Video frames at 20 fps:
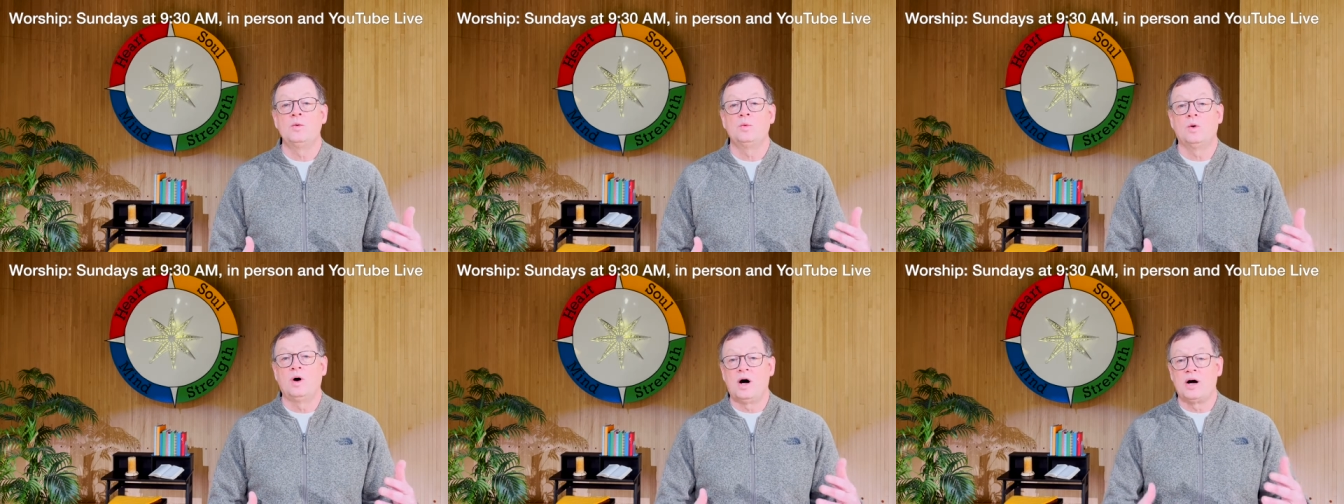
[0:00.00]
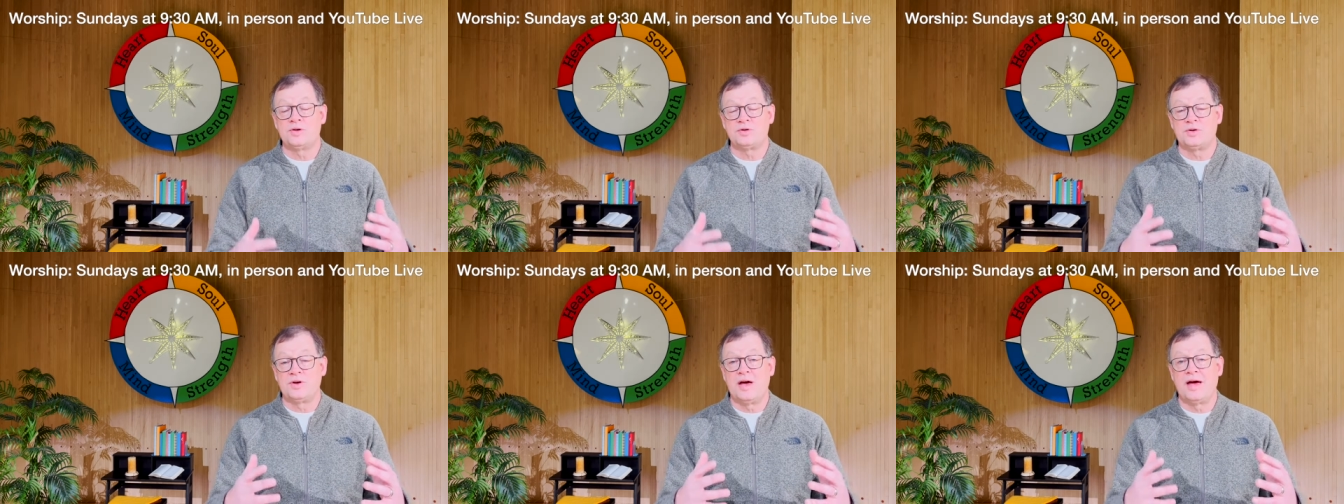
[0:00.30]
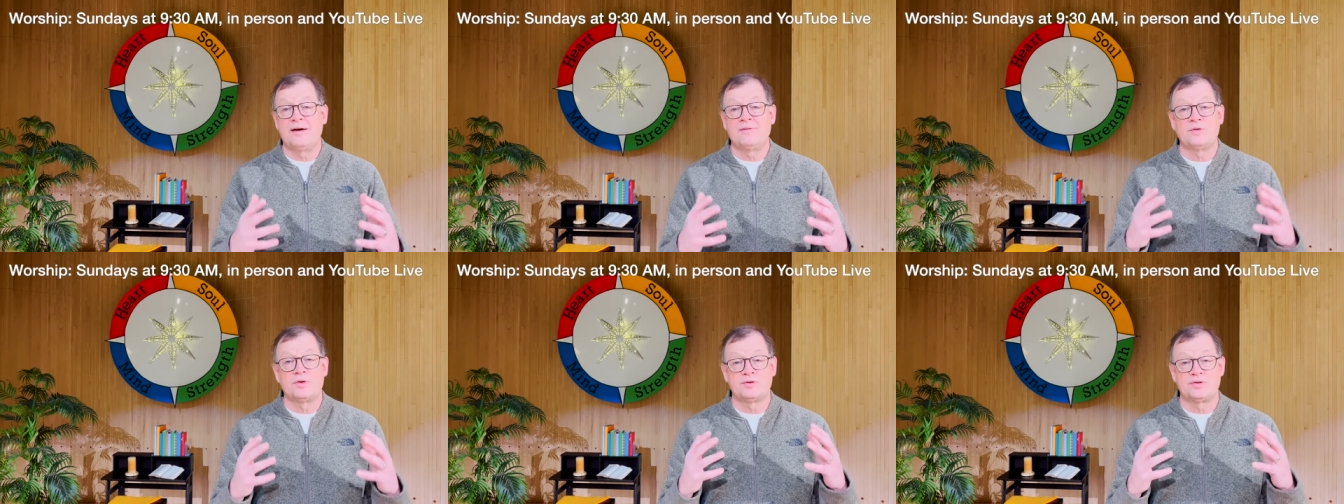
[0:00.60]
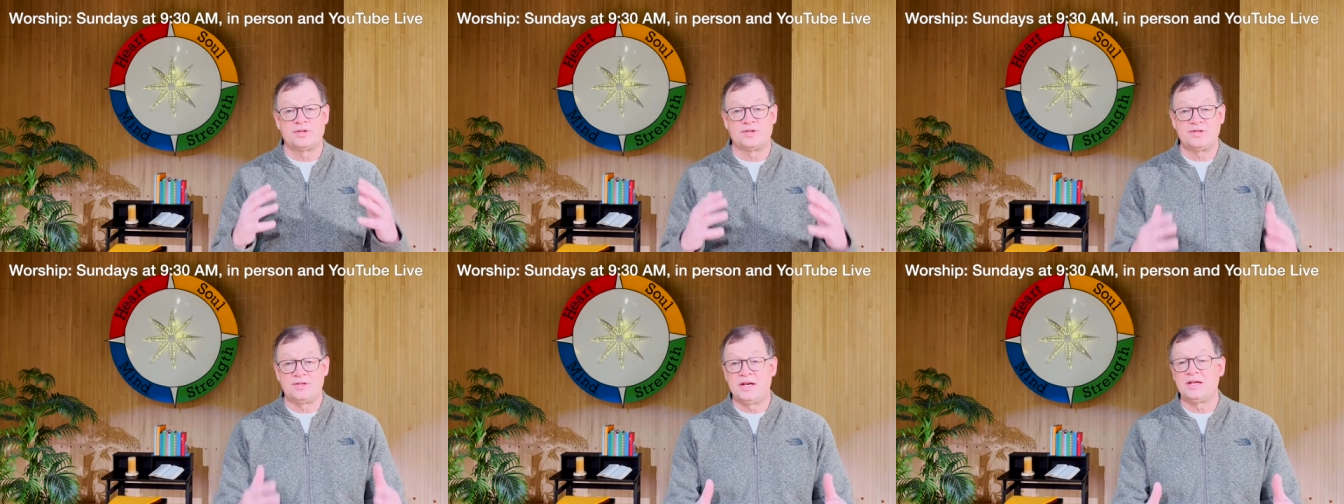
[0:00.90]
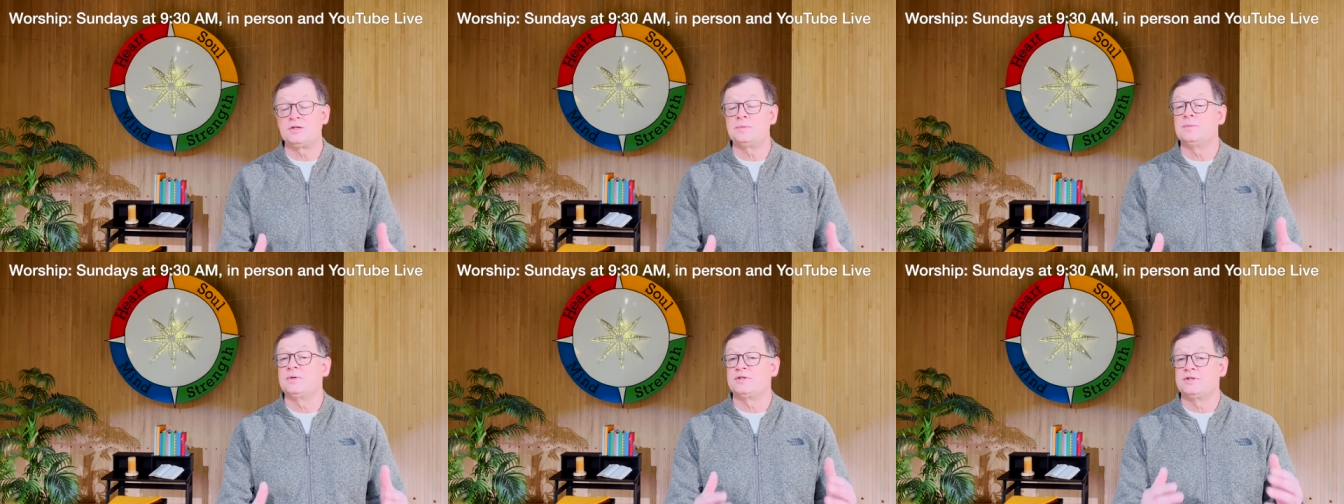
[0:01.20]
we'll also have those
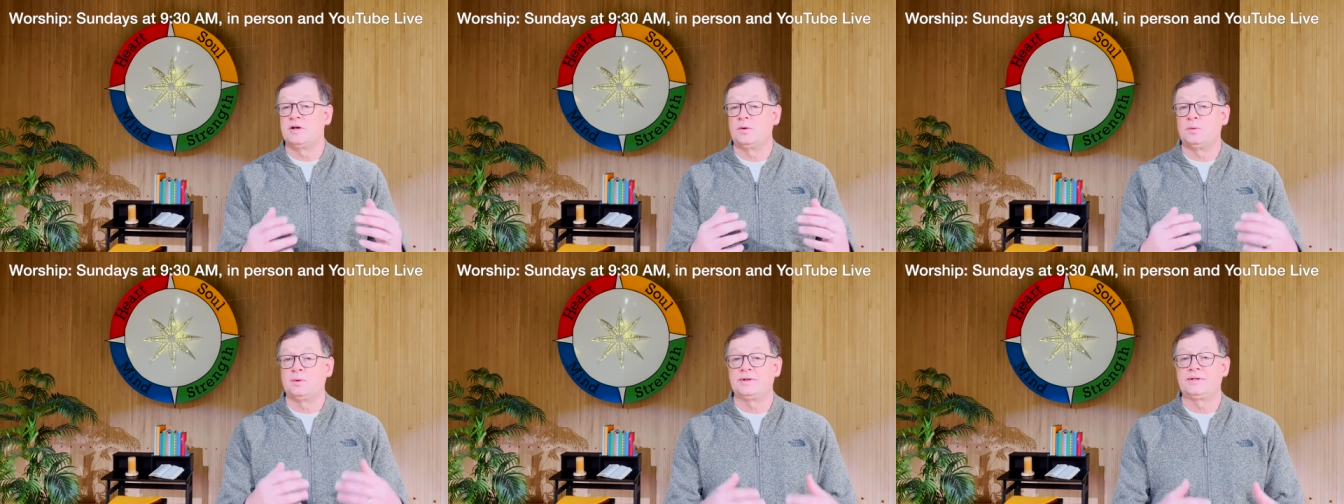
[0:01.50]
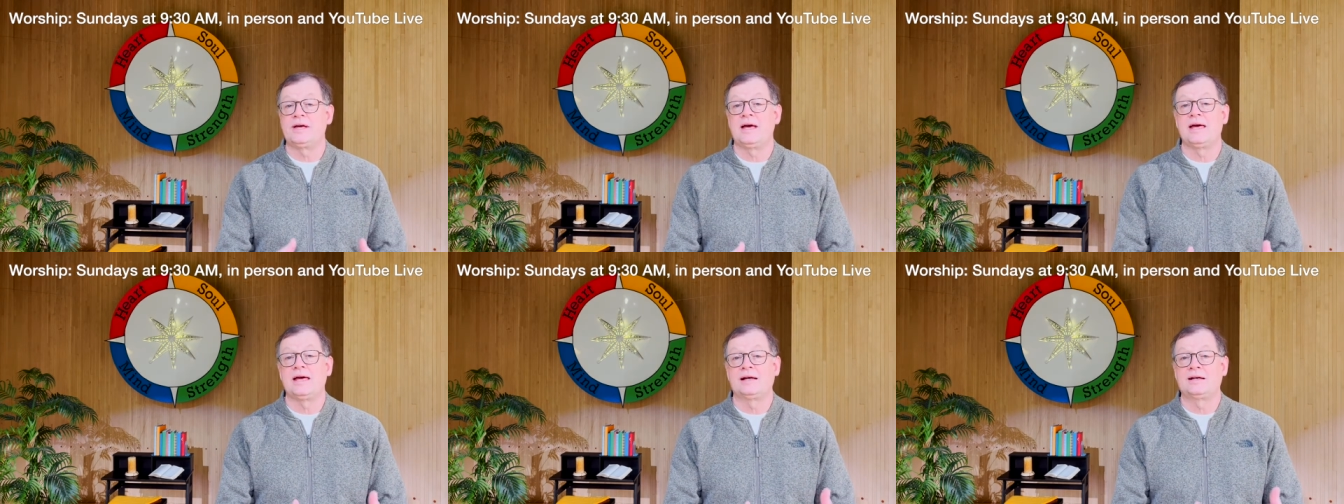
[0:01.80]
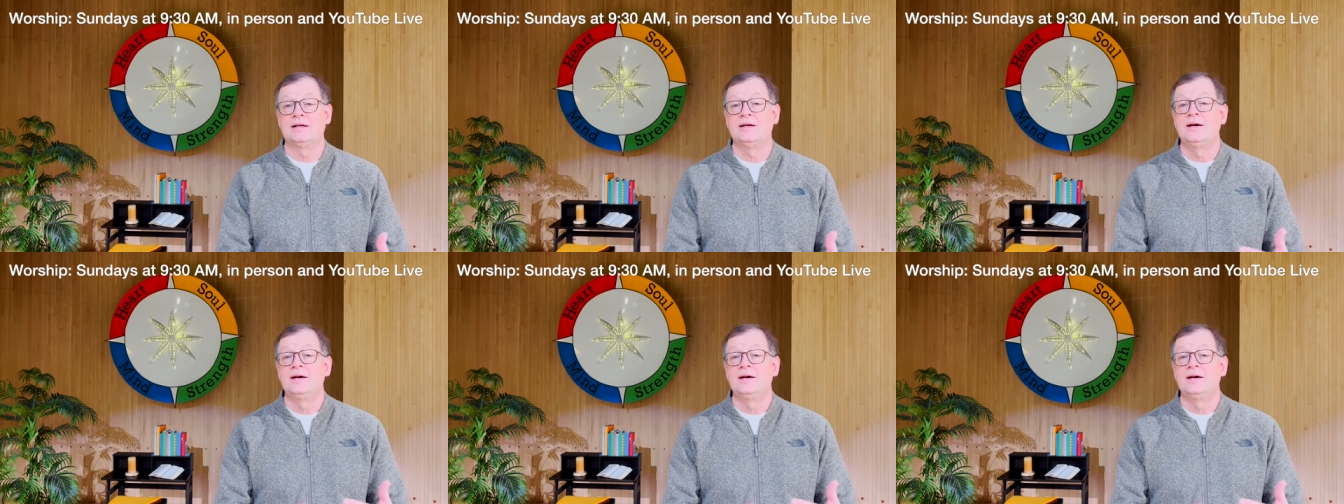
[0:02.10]
assessments that we'll take